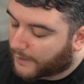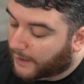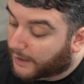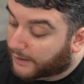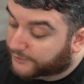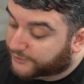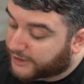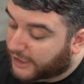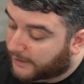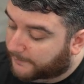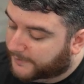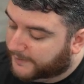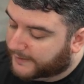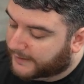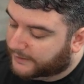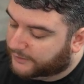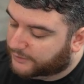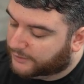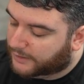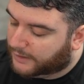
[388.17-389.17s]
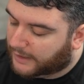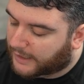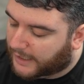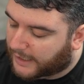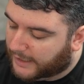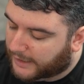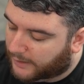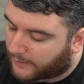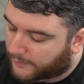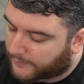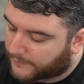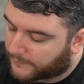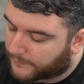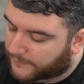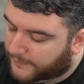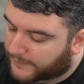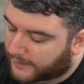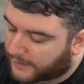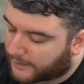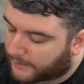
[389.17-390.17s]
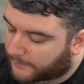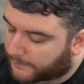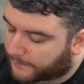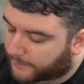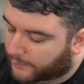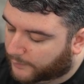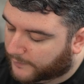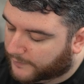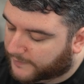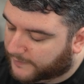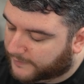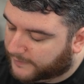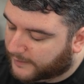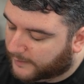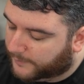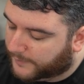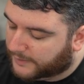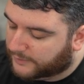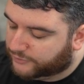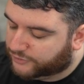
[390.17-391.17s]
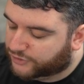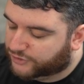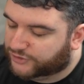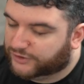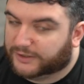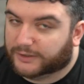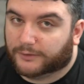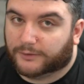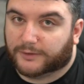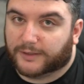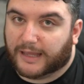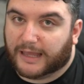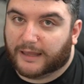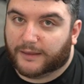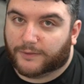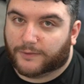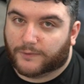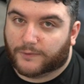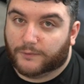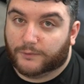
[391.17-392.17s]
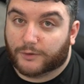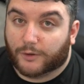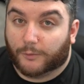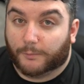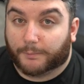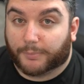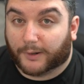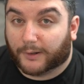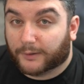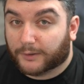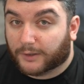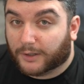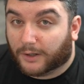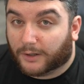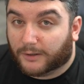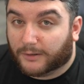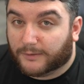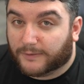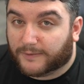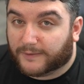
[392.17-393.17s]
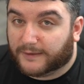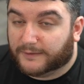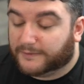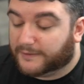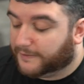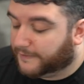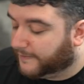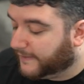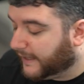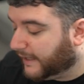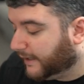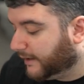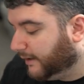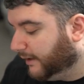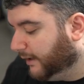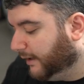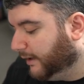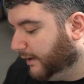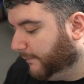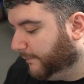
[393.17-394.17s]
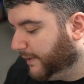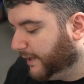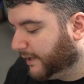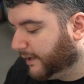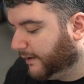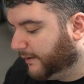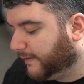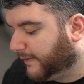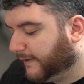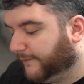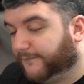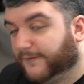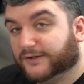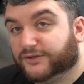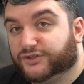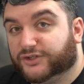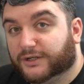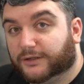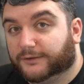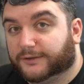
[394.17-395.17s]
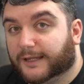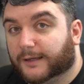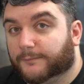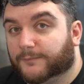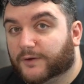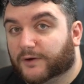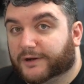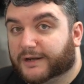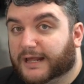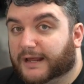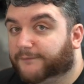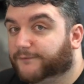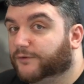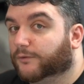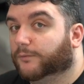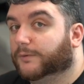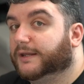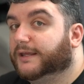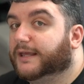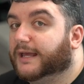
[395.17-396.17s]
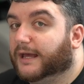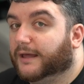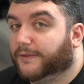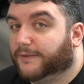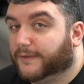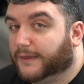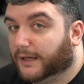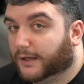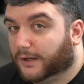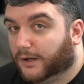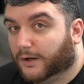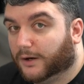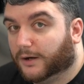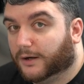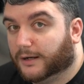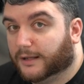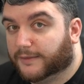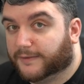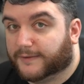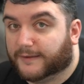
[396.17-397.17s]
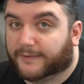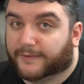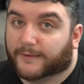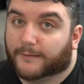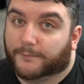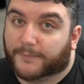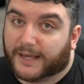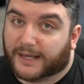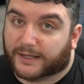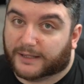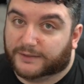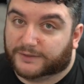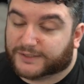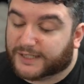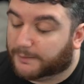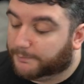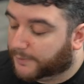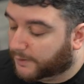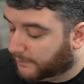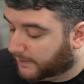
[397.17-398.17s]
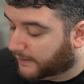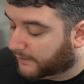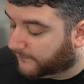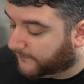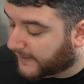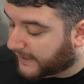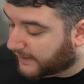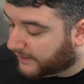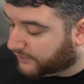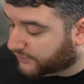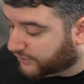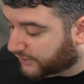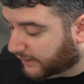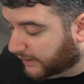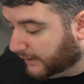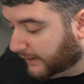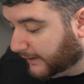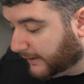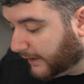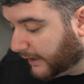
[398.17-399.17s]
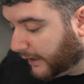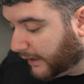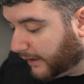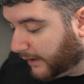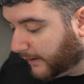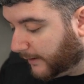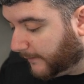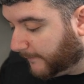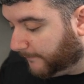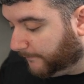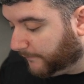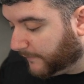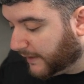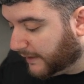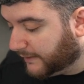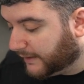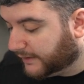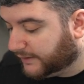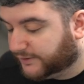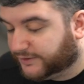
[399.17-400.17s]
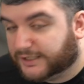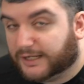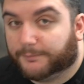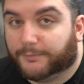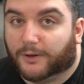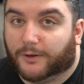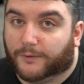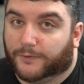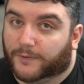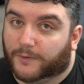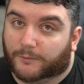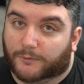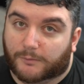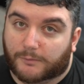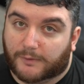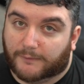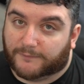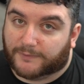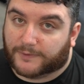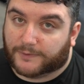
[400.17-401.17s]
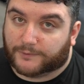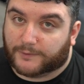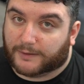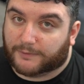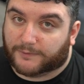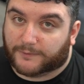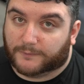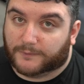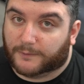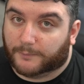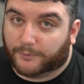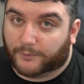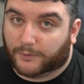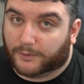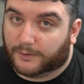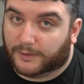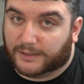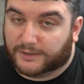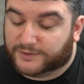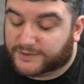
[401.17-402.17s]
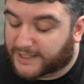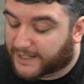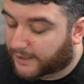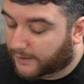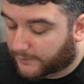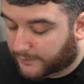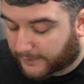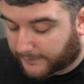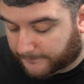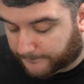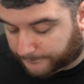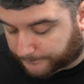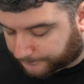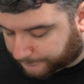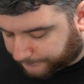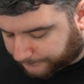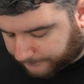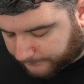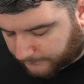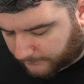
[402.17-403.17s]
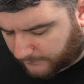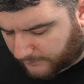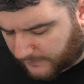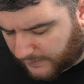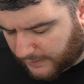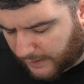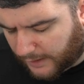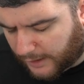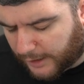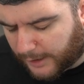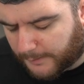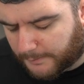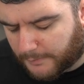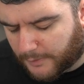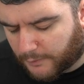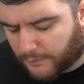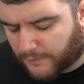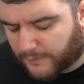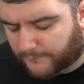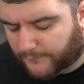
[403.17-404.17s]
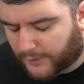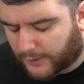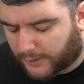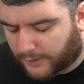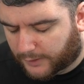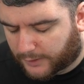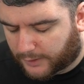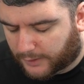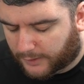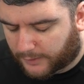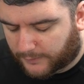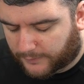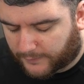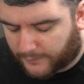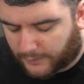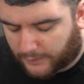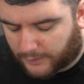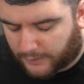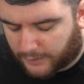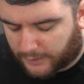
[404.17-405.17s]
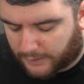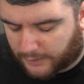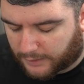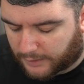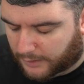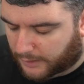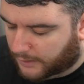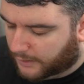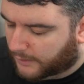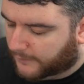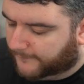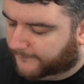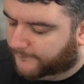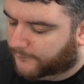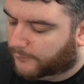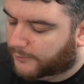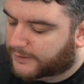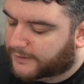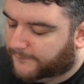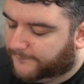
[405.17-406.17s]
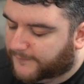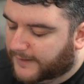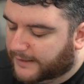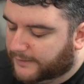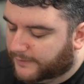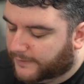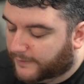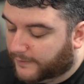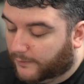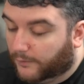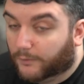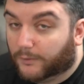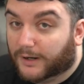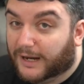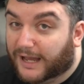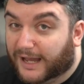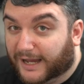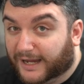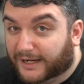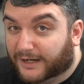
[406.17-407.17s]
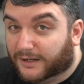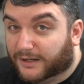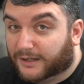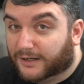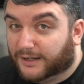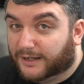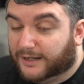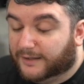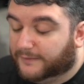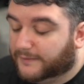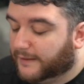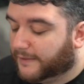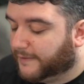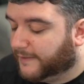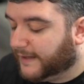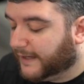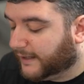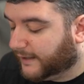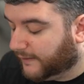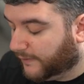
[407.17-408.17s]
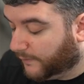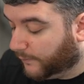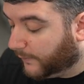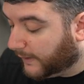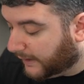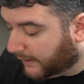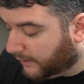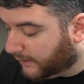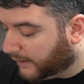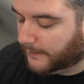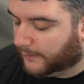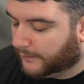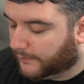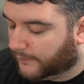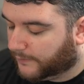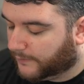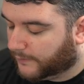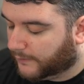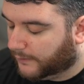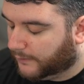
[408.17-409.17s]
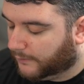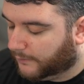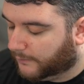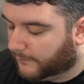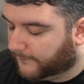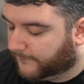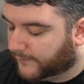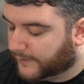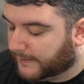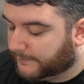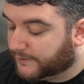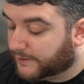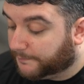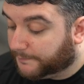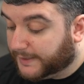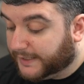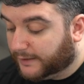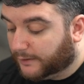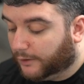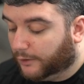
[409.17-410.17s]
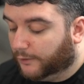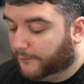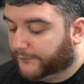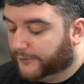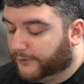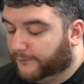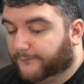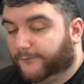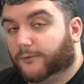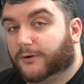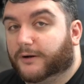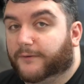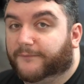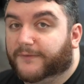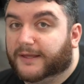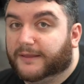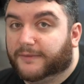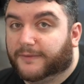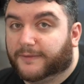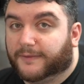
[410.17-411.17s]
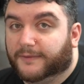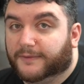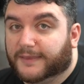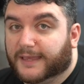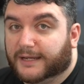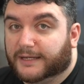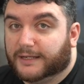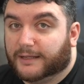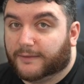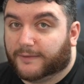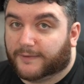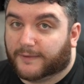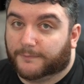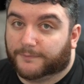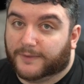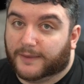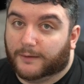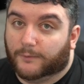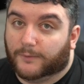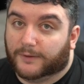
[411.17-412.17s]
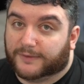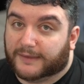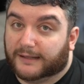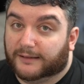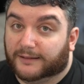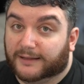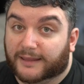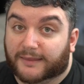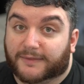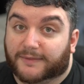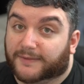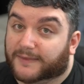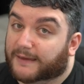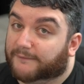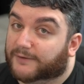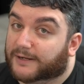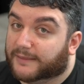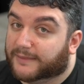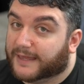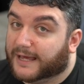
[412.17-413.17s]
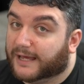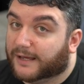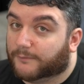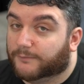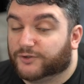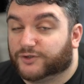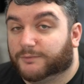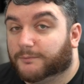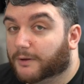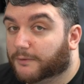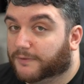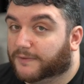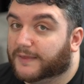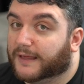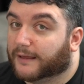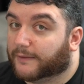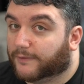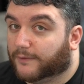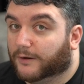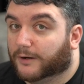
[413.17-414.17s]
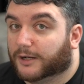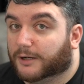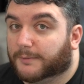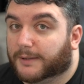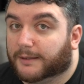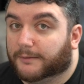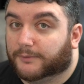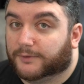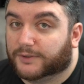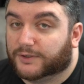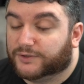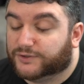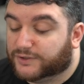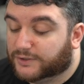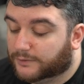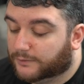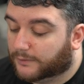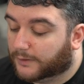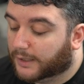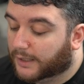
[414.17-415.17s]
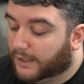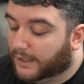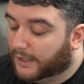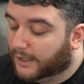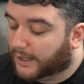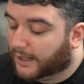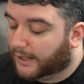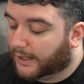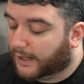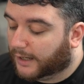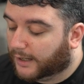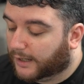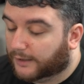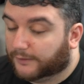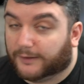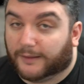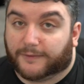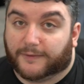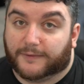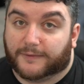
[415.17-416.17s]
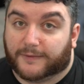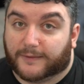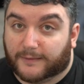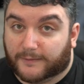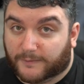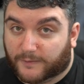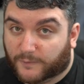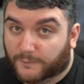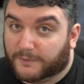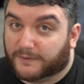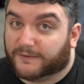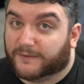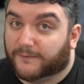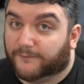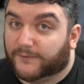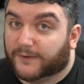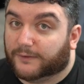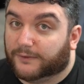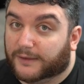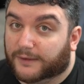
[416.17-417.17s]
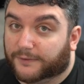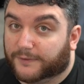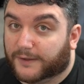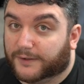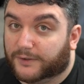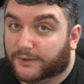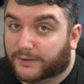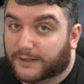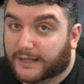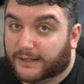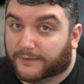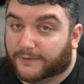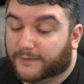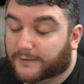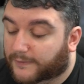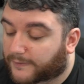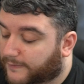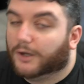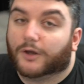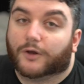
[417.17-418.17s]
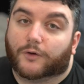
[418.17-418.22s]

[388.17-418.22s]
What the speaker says: On top of that, I also see Poison Tip and Shield as pseudo burn cards in this deck, because if I shield them, they're going to have to recast that card. It sets them back in tempo and advantage. And then Tip also removes threats on the board entirely. Most of our cards are 4 defense or higher in this deck as well. So for them to beat over a 4 defense, they need something with at least 7 attack, which most decks aren't going to be able to do unless it's specifically Thunder Nexus.